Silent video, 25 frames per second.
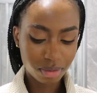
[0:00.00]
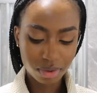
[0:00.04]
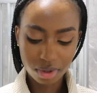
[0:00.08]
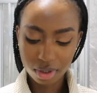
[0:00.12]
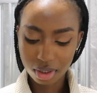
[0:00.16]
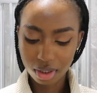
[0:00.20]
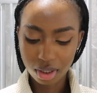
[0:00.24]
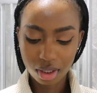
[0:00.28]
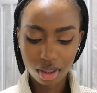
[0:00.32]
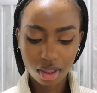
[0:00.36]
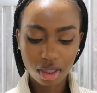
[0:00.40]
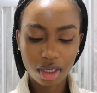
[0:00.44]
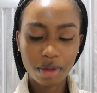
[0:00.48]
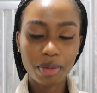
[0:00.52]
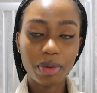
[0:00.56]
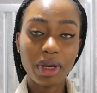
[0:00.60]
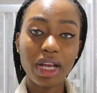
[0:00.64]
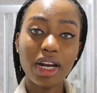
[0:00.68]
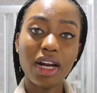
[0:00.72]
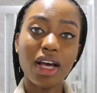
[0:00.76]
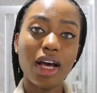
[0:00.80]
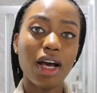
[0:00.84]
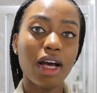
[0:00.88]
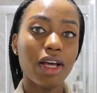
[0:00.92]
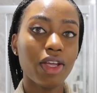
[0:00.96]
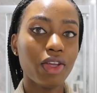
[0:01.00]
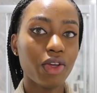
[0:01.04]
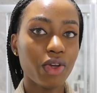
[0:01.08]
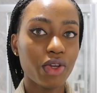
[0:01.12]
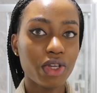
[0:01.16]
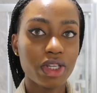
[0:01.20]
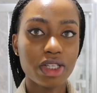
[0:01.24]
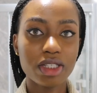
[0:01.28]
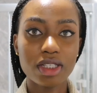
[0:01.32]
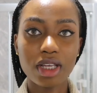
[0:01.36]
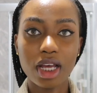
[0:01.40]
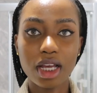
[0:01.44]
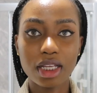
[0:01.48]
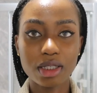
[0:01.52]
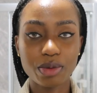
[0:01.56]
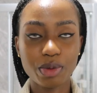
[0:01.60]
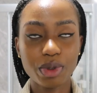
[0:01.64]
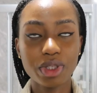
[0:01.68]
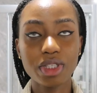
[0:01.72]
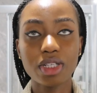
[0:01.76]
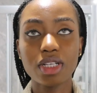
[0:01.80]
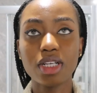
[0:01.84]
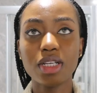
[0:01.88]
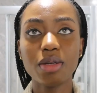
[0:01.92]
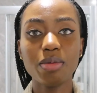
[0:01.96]
The lip liner I use has
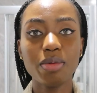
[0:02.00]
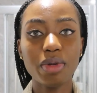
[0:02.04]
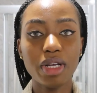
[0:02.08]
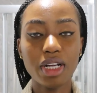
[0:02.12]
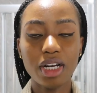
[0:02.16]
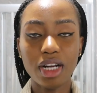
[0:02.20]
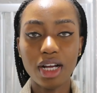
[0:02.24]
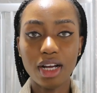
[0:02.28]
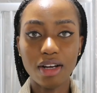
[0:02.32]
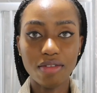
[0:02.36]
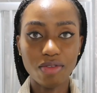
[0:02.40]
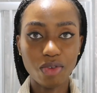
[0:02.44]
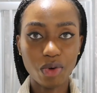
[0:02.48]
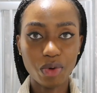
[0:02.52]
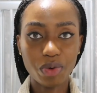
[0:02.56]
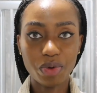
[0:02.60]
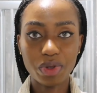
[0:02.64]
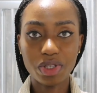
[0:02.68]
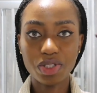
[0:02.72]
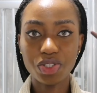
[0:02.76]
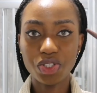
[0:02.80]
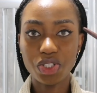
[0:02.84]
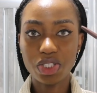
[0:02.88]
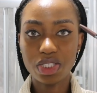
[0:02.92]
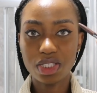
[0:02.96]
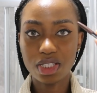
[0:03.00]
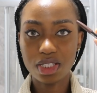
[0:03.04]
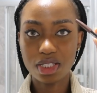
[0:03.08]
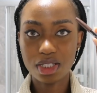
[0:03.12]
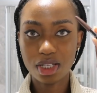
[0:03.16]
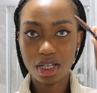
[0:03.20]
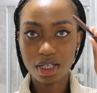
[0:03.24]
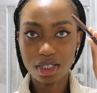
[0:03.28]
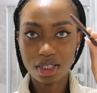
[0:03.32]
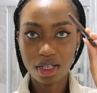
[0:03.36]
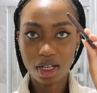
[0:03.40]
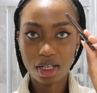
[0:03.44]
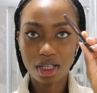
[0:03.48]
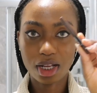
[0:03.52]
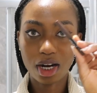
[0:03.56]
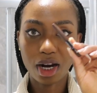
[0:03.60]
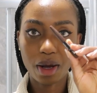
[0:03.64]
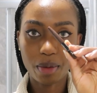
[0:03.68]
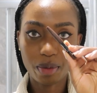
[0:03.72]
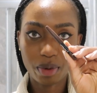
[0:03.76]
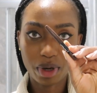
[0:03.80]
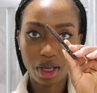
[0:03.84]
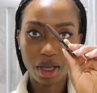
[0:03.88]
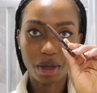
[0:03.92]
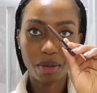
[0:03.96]
been the lip liner I've always used since I started
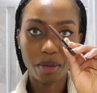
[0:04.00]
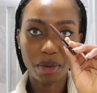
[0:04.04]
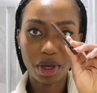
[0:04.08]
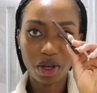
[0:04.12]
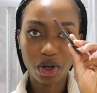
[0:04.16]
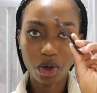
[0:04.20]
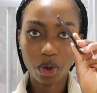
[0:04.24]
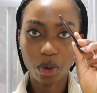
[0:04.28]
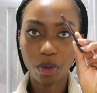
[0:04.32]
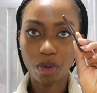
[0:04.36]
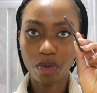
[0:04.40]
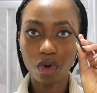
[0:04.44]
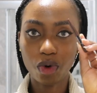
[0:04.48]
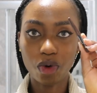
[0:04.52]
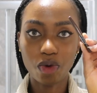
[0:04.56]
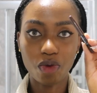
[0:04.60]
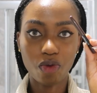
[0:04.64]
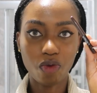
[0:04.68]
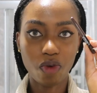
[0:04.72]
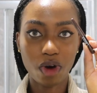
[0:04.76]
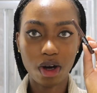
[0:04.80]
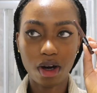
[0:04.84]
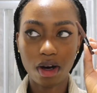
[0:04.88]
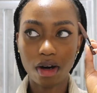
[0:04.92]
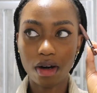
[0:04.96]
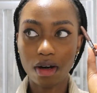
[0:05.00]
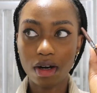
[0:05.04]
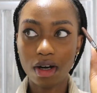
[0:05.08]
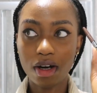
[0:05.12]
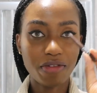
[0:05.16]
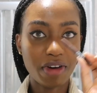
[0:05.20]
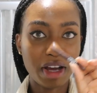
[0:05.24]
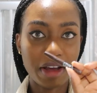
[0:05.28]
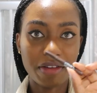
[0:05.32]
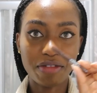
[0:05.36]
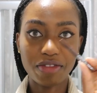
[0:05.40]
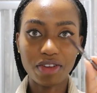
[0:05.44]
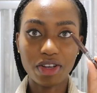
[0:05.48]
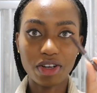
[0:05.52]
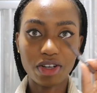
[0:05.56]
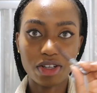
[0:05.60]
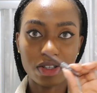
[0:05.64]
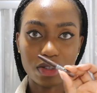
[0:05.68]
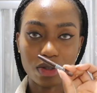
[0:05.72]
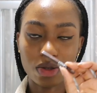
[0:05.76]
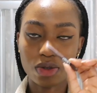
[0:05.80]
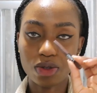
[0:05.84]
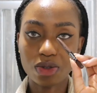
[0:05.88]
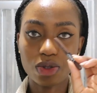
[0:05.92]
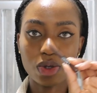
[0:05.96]
applying makeup for over 5
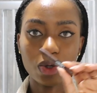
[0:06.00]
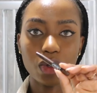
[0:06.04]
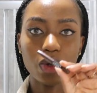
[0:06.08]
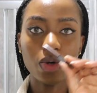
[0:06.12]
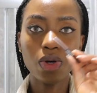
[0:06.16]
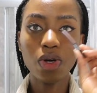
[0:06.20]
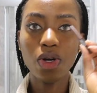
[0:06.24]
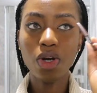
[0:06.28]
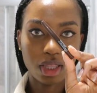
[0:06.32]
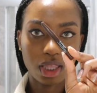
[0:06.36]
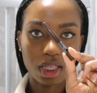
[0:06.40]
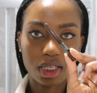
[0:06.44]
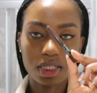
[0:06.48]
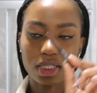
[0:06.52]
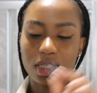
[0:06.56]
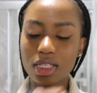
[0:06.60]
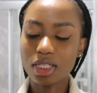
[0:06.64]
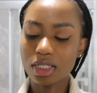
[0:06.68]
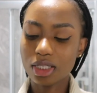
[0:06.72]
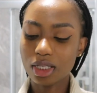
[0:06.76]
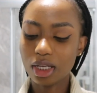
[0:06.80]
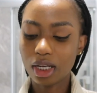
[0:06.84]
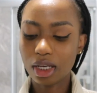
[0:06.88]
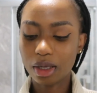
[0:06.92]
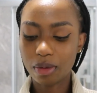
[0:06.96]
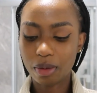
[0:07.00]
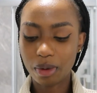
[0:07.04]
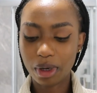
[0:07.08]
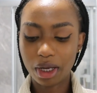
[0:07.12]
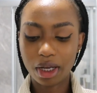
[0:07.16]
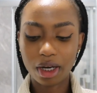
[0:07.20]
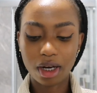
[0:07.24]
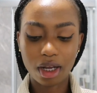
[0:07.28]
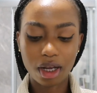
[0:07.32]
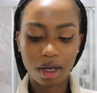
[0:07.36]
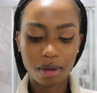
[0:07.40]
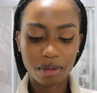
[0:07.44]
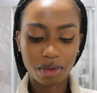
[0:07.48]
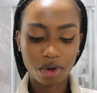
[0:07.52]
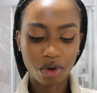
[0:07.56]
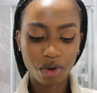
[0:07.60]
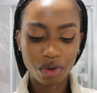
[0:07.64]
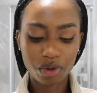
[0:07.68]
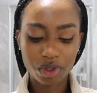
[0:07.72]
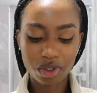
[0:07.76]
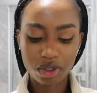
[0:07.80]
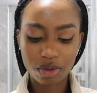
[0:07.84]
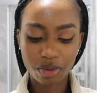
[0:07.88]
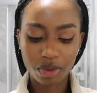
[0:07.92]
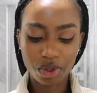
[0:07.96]
years or so. This is the lip liner I'm
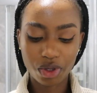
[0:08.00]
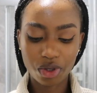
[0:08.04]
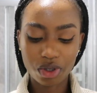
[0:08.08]
going to be